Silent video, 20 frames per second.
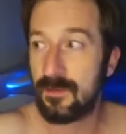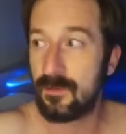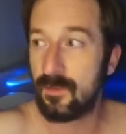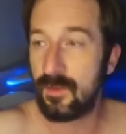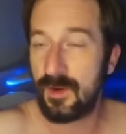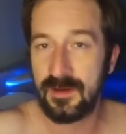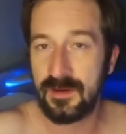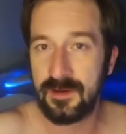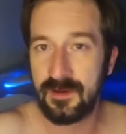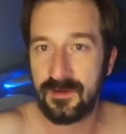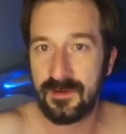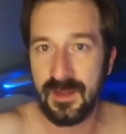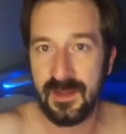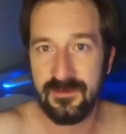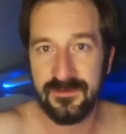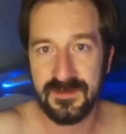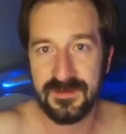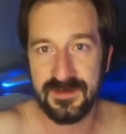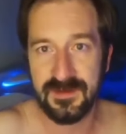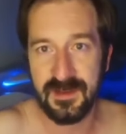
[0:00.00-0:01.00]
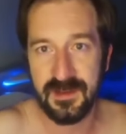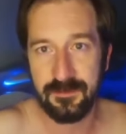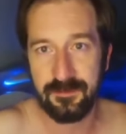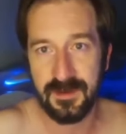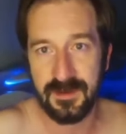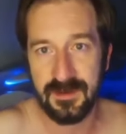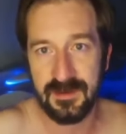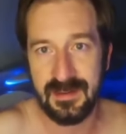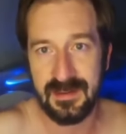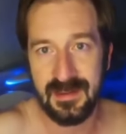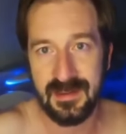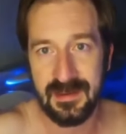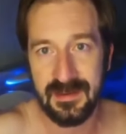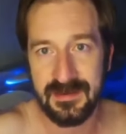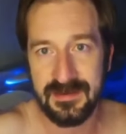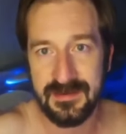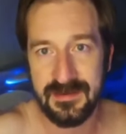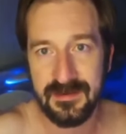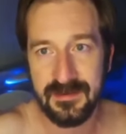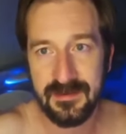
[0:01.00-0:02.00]
what your life is like, but you
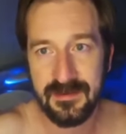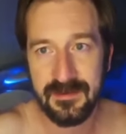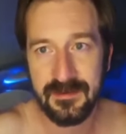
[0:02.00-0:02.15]
can't